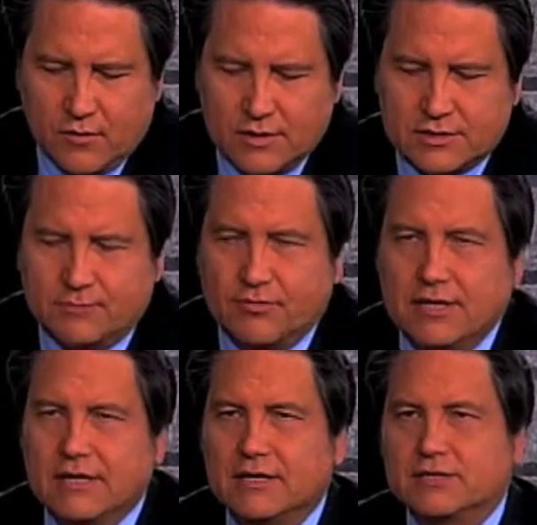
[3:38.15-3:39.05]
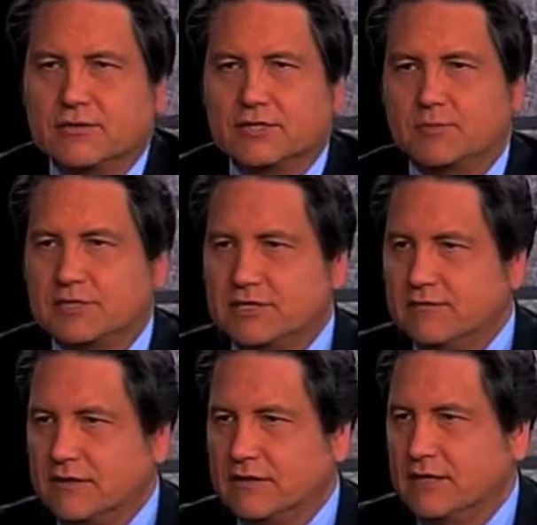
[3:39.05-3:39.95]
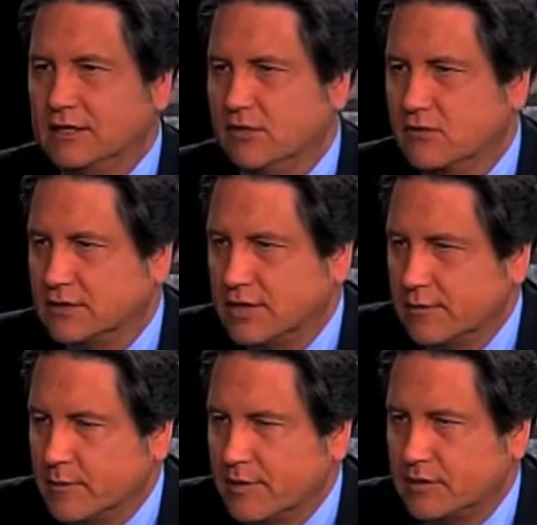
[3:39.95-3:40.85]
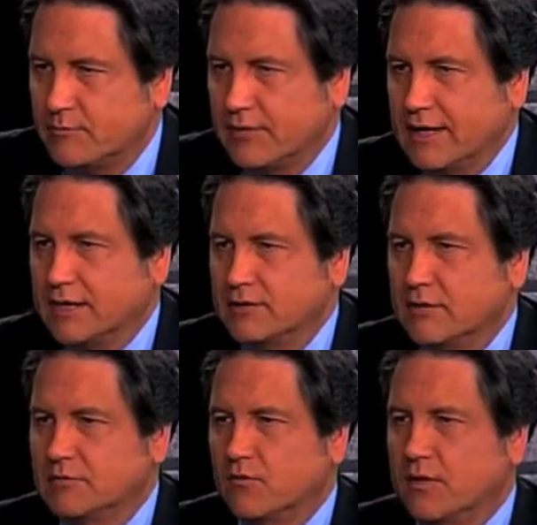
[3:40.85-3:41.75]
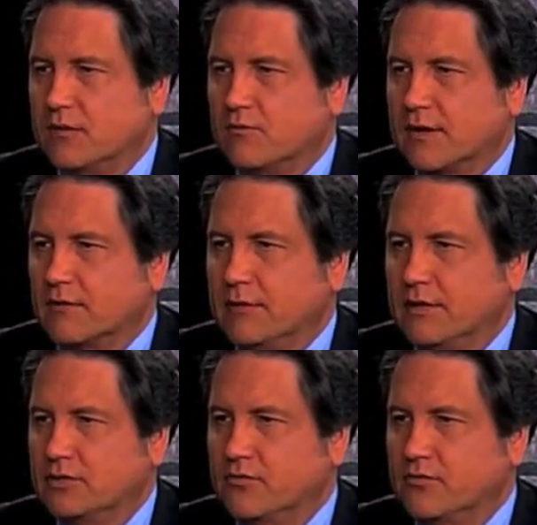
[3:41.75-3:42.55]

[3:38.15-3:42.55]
is the plan? Is there a specific thing you can tell me about the plan in terms of what it recommends?